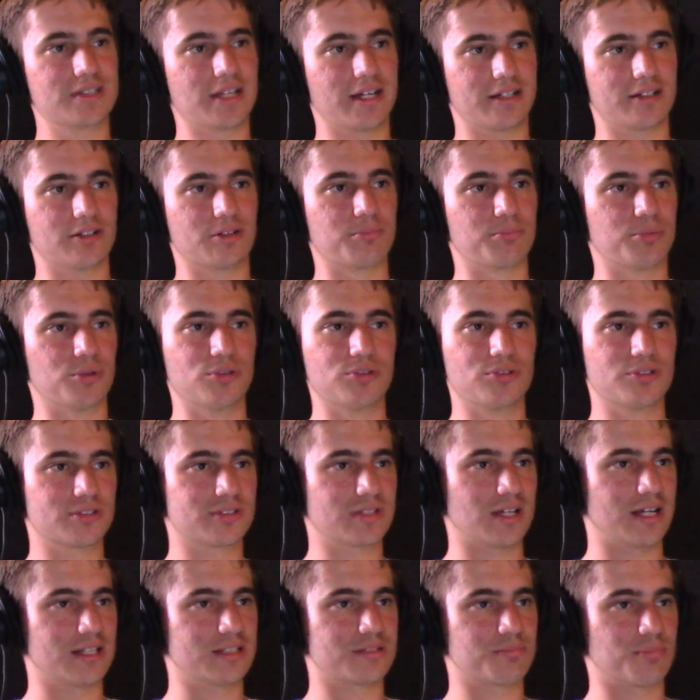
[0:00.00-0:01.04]
like, computer
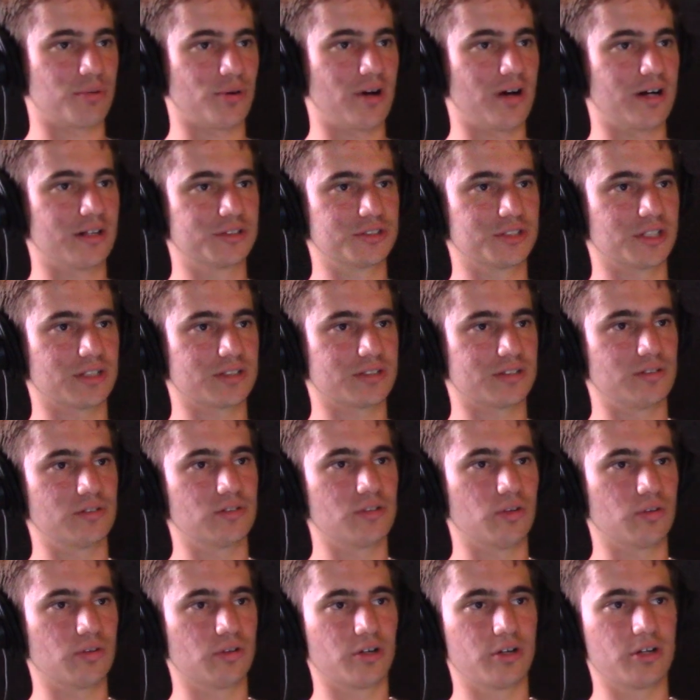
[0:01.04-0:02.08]
science projects,
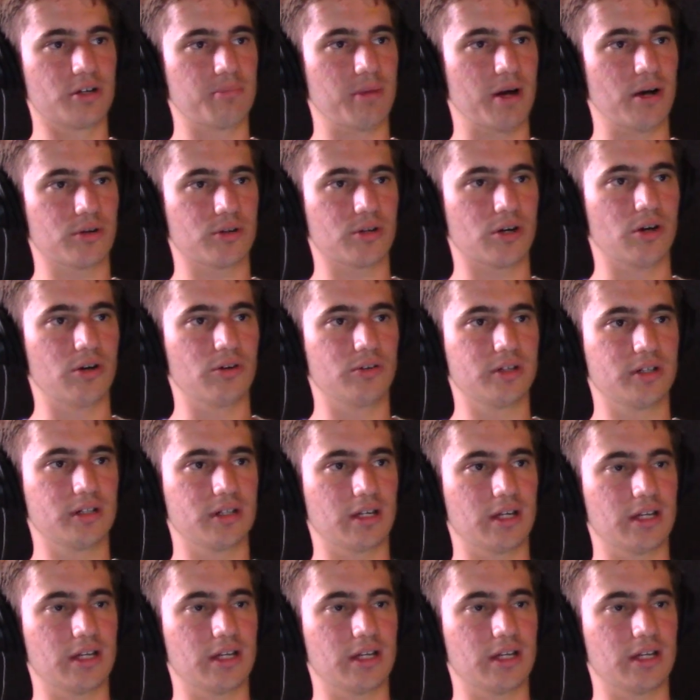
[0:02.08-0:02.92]
learn about coding.